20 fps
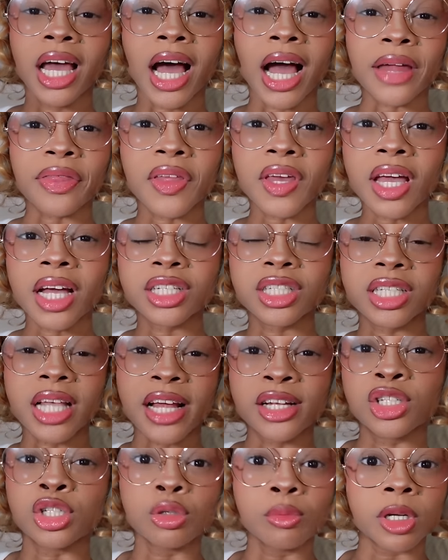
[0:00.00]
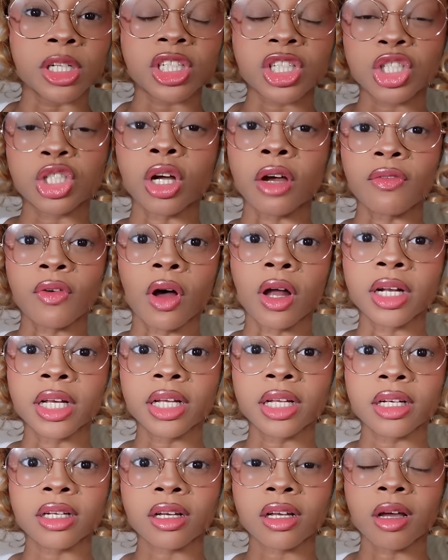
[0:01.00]
I think I just had too much stuff on
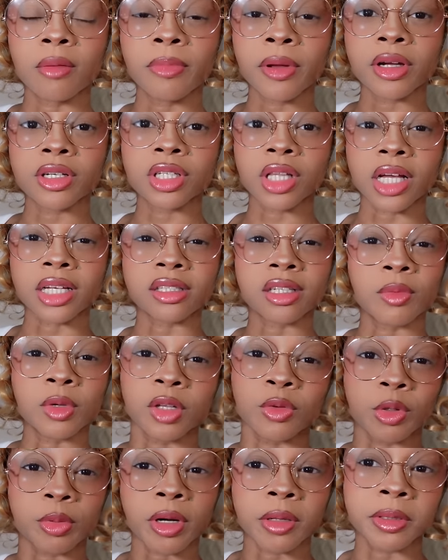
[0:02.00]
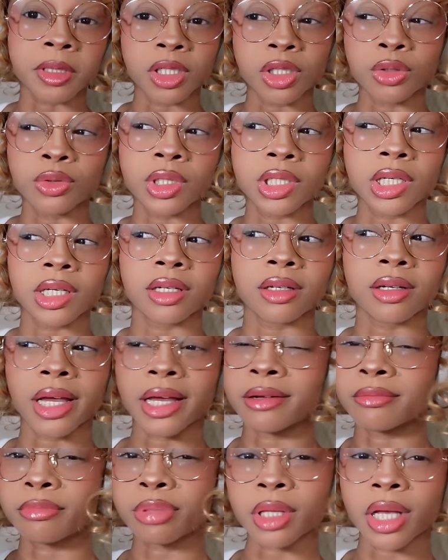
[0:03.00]
it compared to like someone that would probably use it
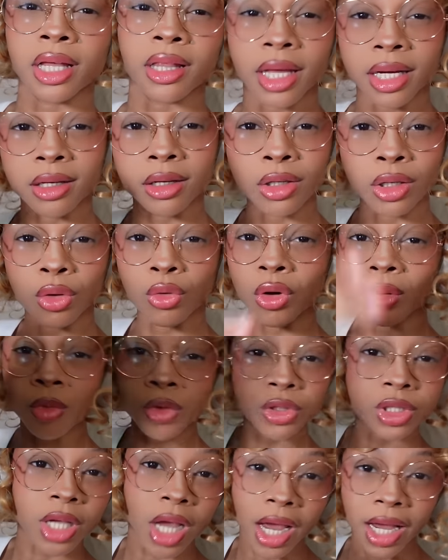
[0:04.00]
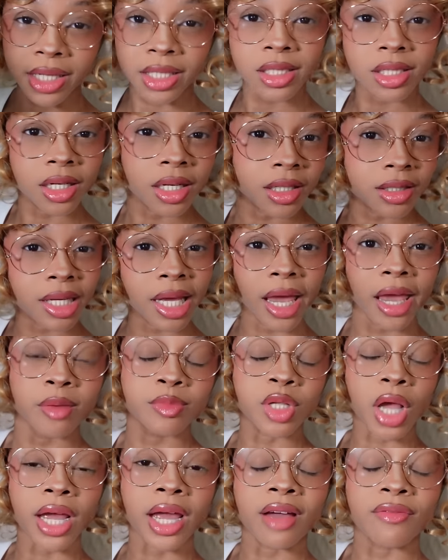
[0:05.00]
and play like normal sized
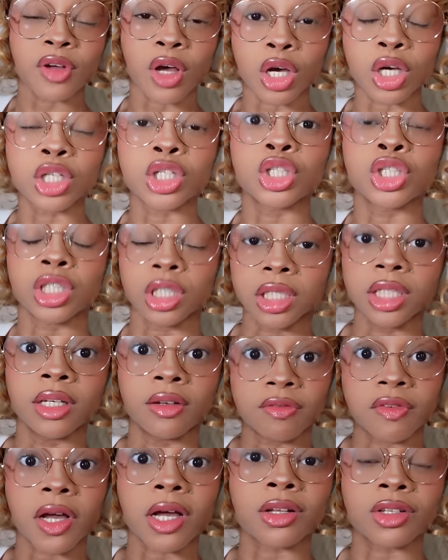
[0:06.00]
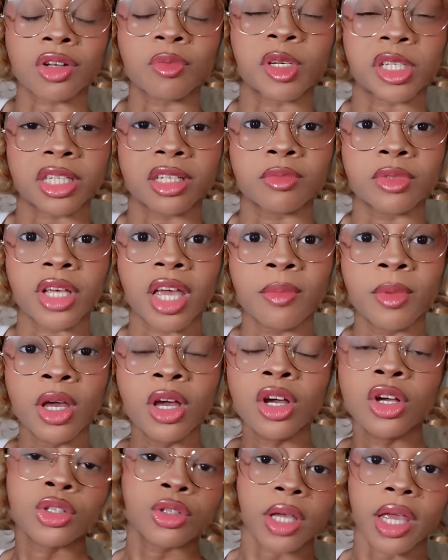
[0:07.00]
games. I have a gajillion files on my Sims game.
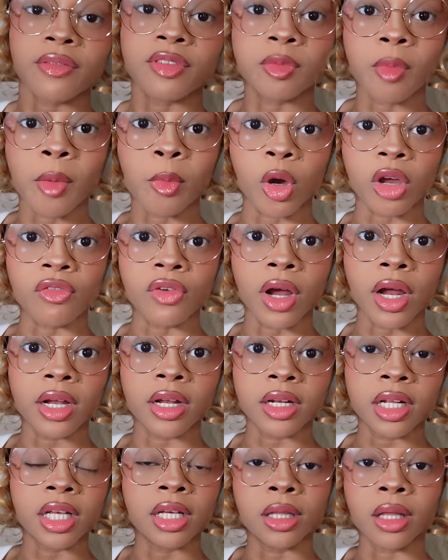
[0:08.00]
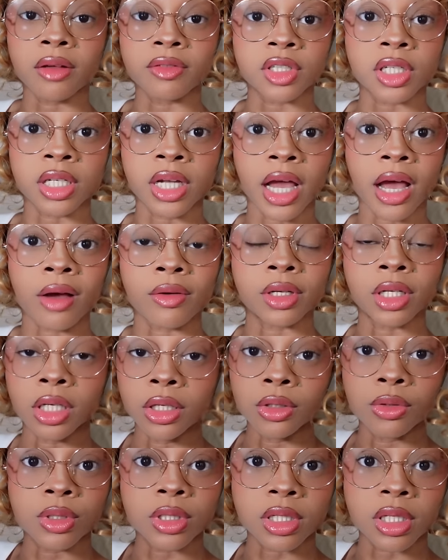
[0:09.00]
So I gave it to my boyfriend and he loves it now and he
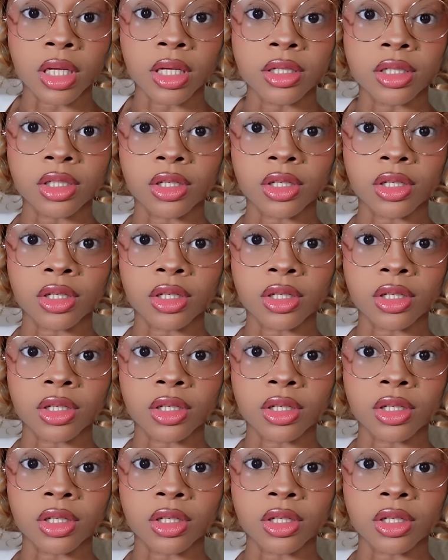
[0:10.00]
uses it.